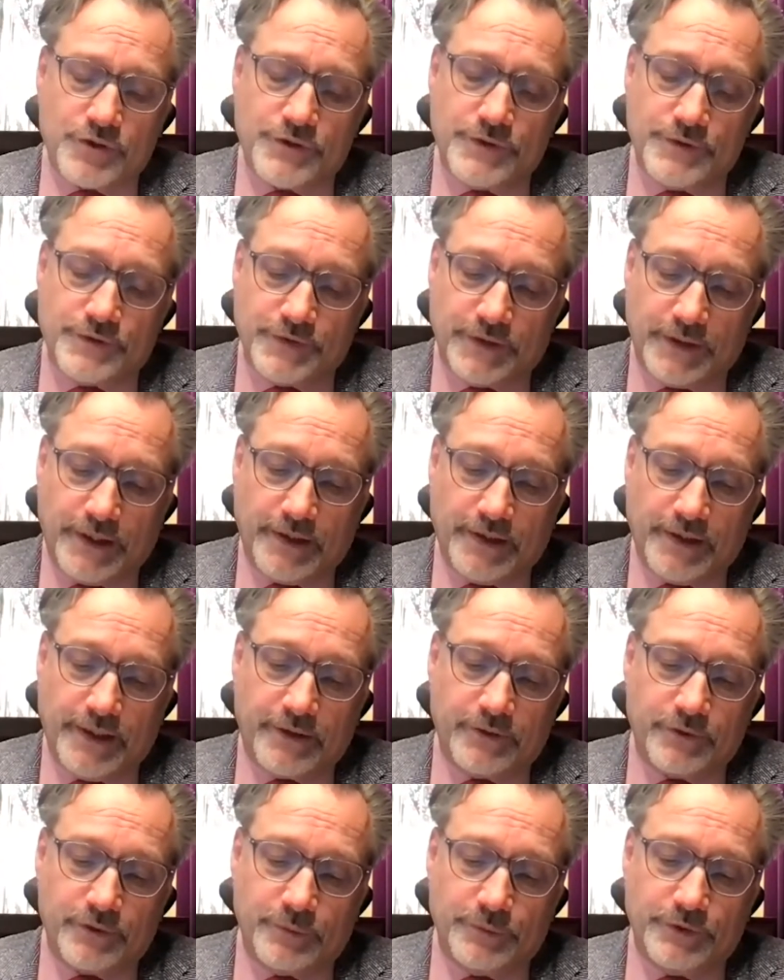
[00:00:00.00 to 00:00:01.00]
to see in
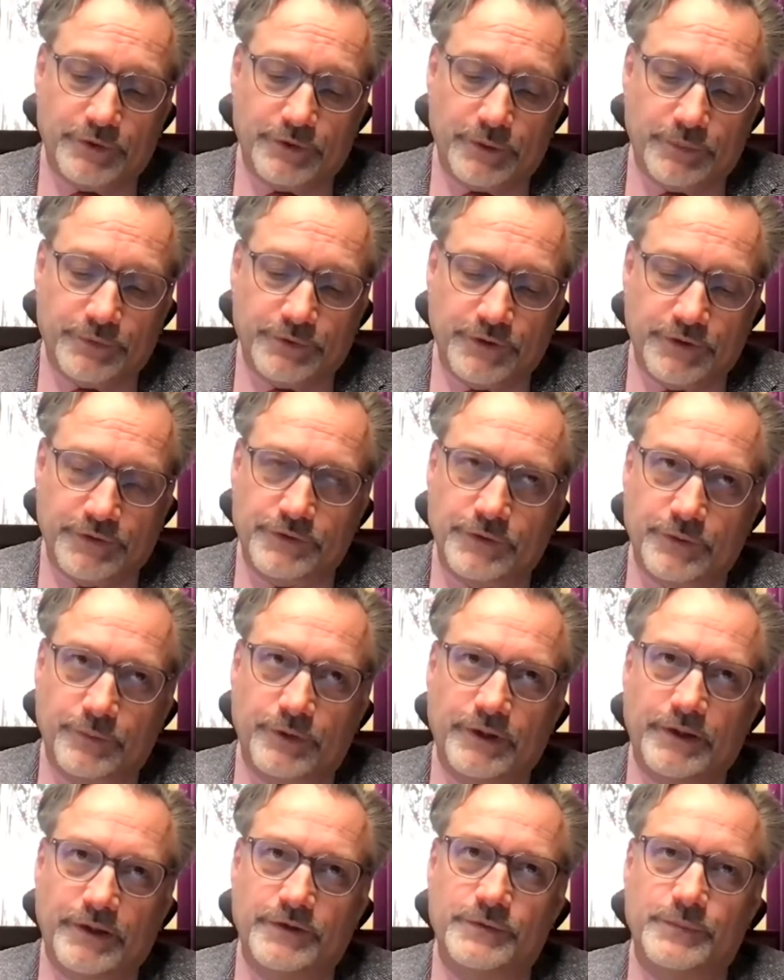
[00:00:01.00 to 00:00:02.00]
achromatopsia some of
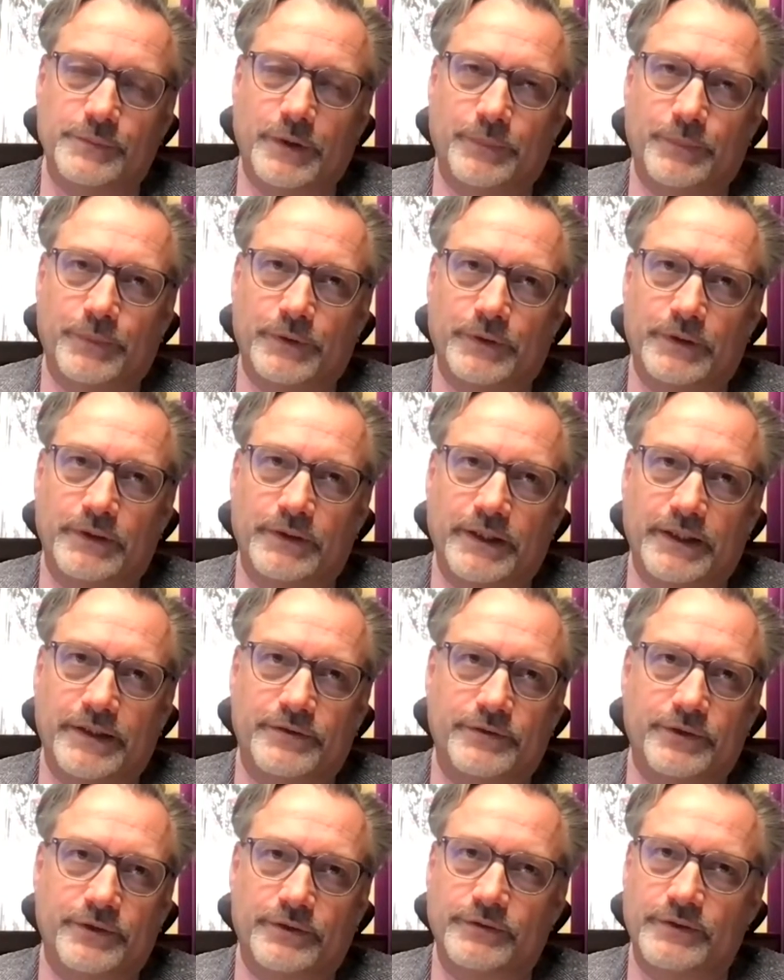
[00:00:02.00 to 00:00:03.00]
these people
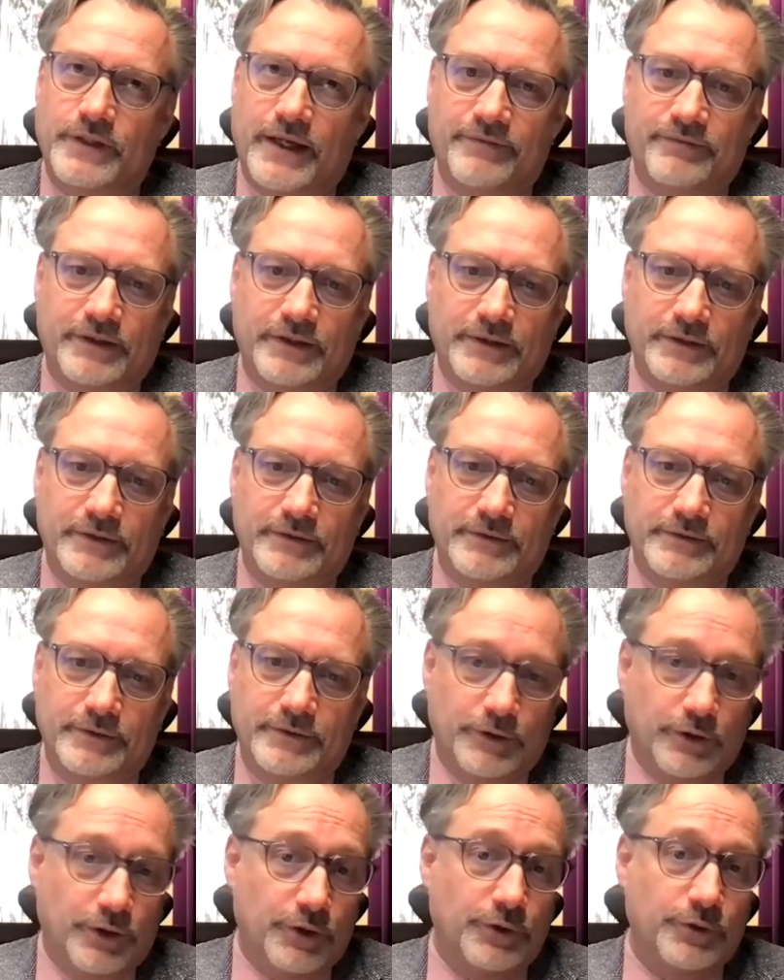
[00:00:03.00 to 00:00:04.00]
later on having
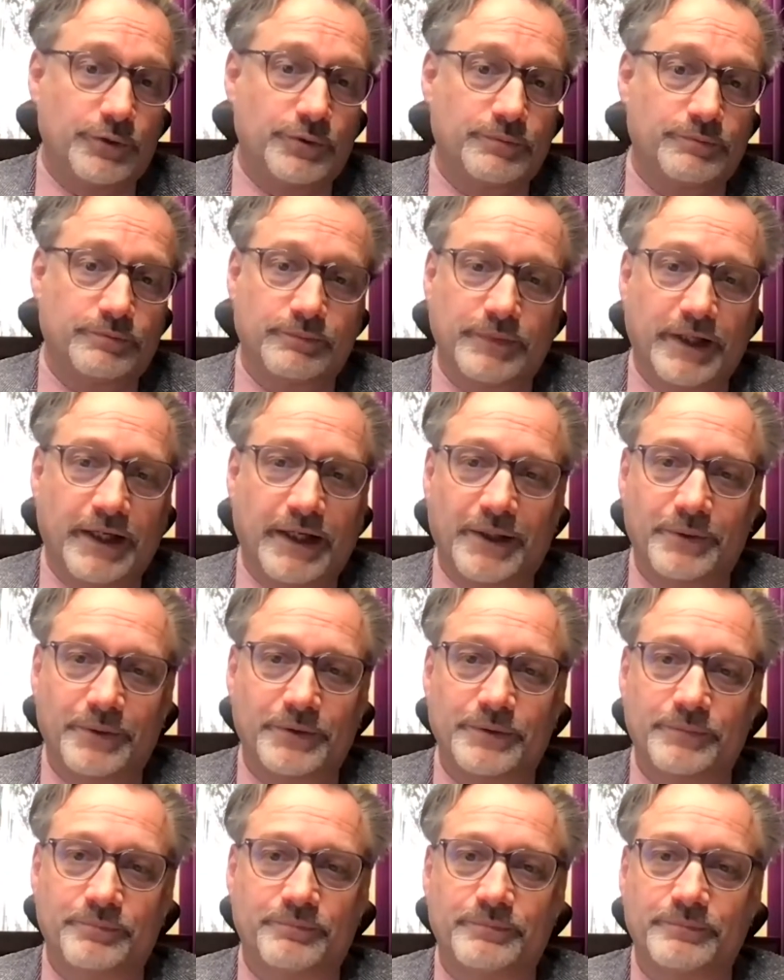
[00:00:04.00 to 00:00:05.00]
no
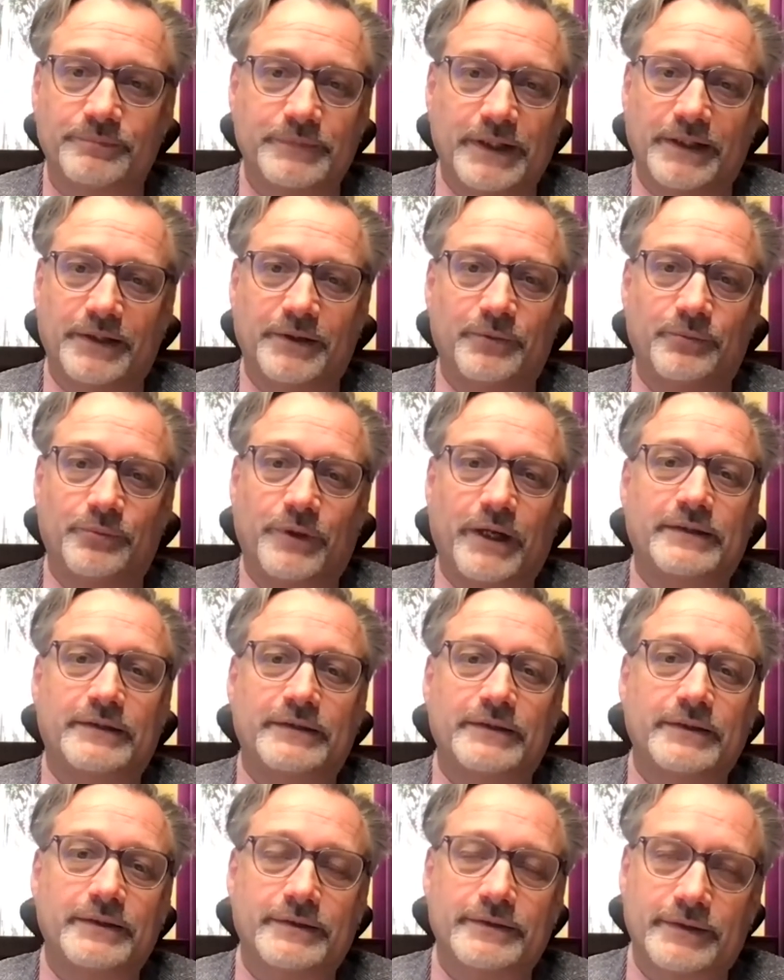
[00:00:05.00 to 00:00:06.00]
outer
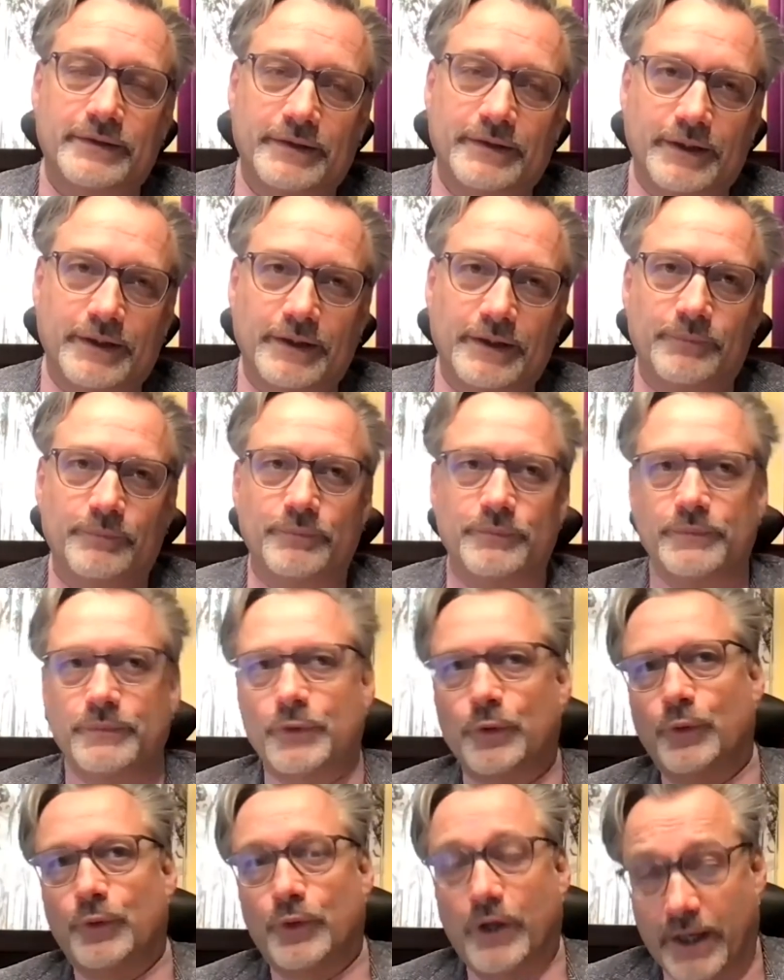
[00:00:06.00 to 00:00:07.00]
retina
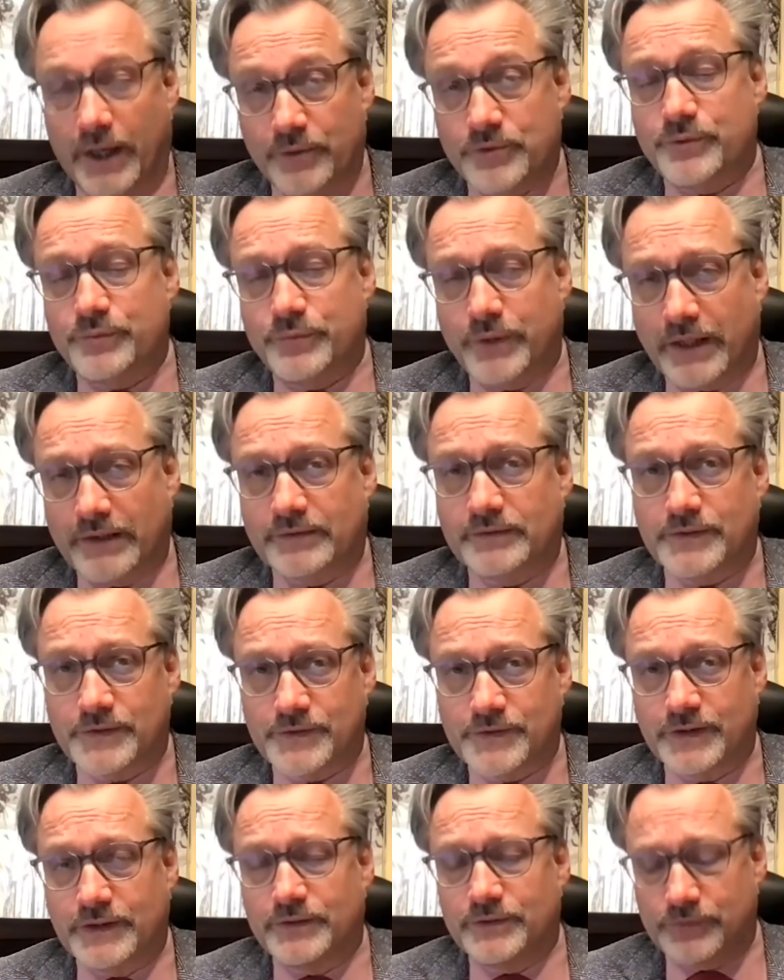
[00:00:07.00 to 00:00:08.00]
or outer retinal
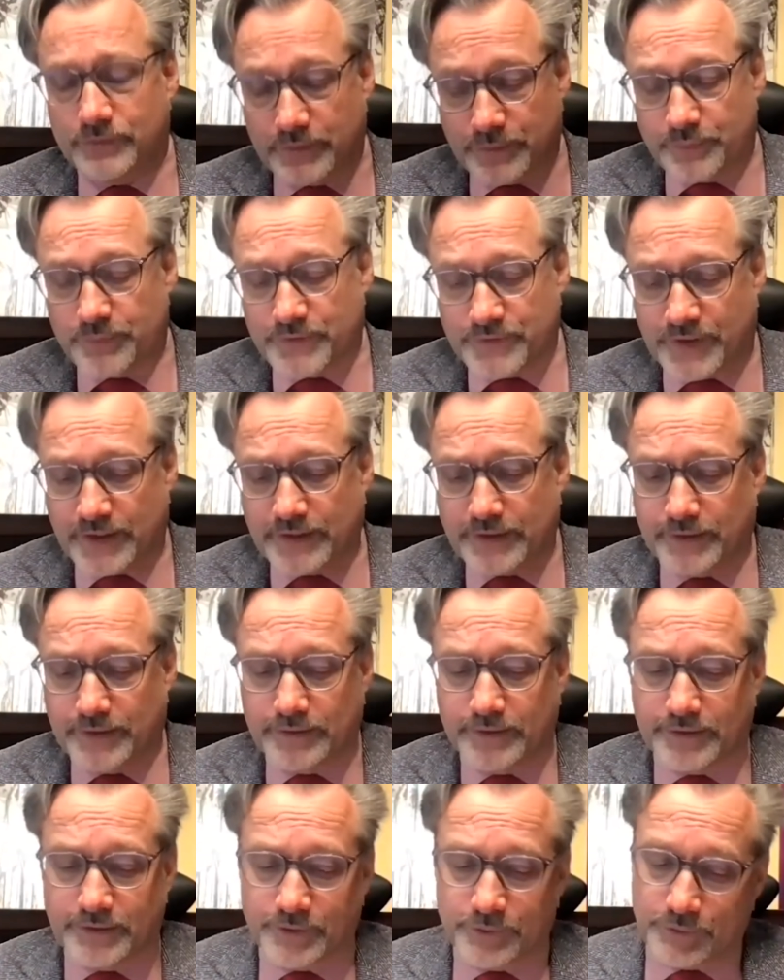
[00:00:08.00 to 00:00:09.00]
cells representing the
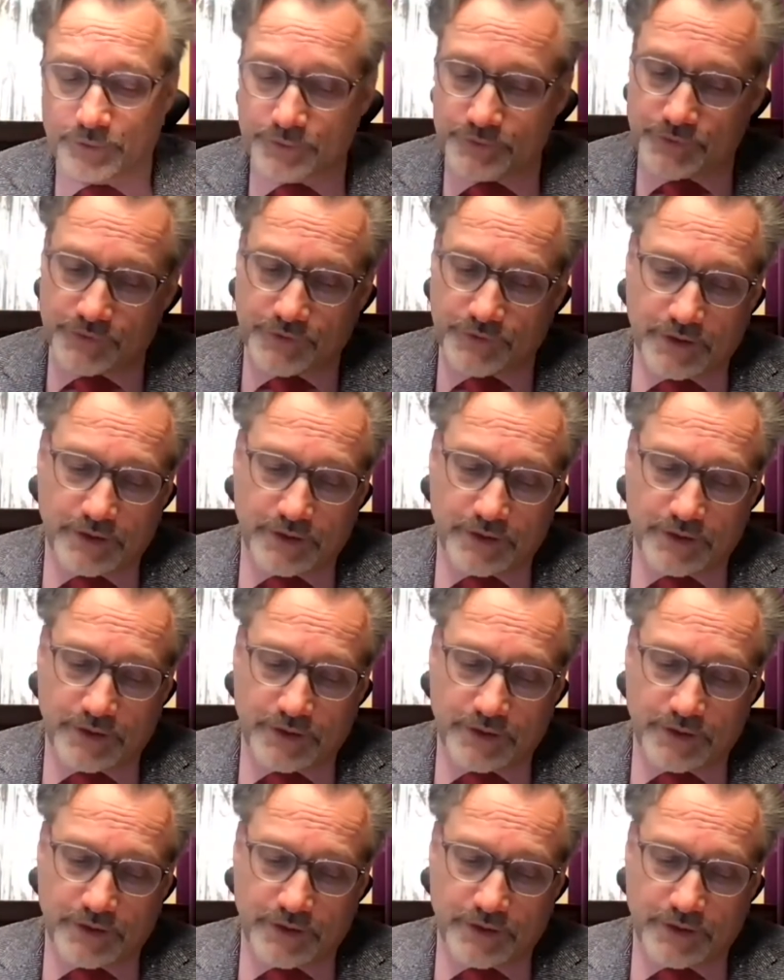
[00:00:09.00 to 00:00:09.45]
cones.